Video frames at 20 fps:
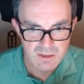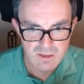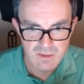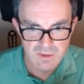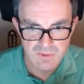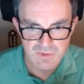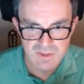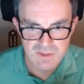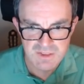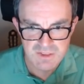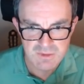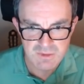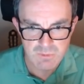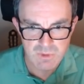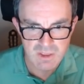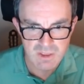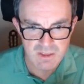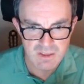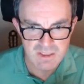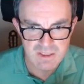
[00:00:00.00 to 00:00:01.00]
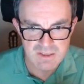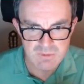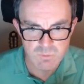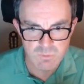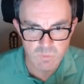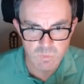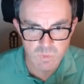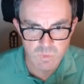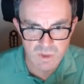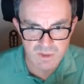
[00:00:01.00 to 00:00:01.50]
This square is
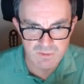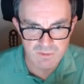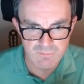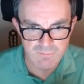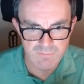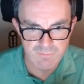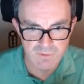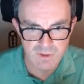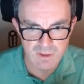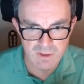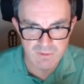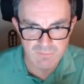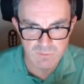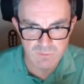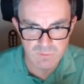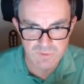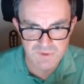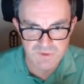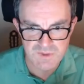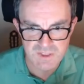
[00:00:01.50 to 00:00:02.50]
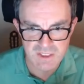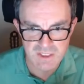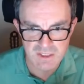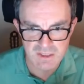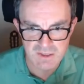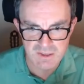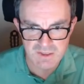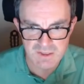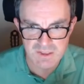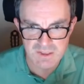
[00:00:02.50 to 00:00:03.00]
1, 5 or
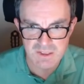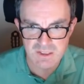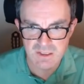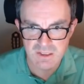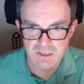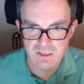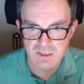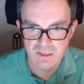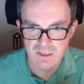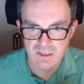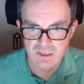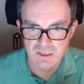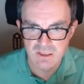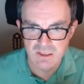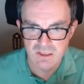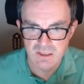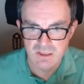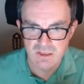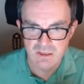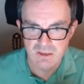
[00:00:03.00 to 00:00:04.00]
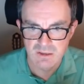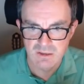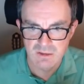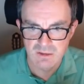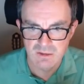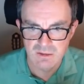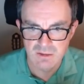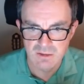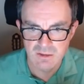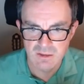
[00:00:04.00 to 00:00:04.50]
6.
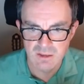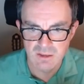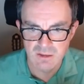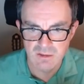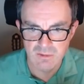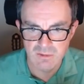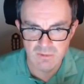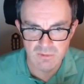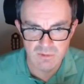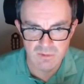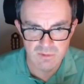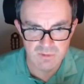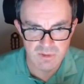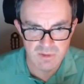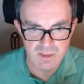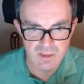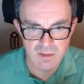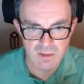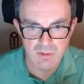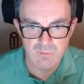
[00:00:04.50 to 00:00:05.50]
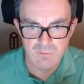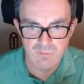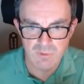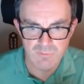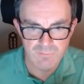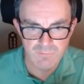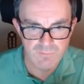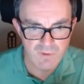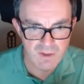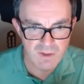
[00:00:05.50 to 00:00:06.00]
No, okay. Oh, I've got a
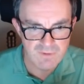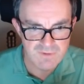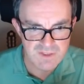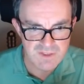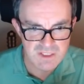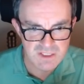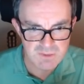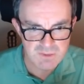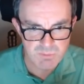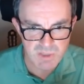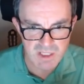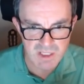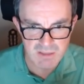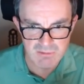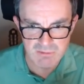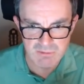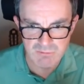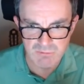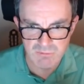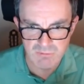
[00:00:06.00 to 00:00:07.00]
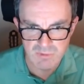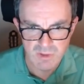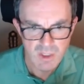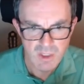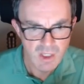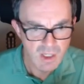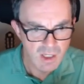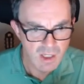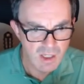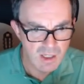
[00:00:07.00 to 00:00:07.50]
5, 6 pair in...
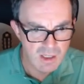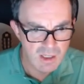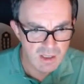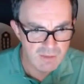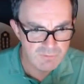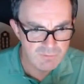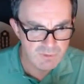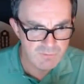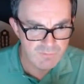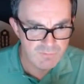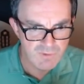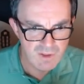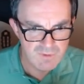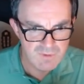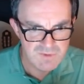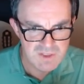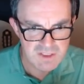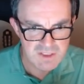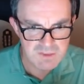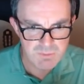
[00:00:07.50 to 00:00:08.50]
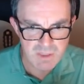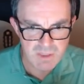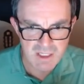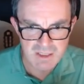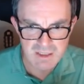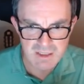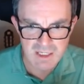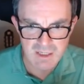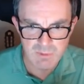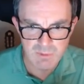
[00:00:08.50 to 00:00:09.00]
Ah, I've got a 5, 6 pair
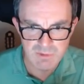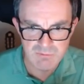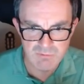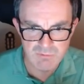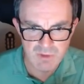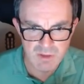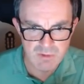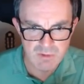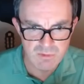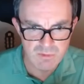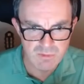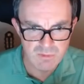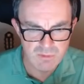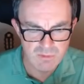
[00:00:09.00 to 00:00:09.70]
now in row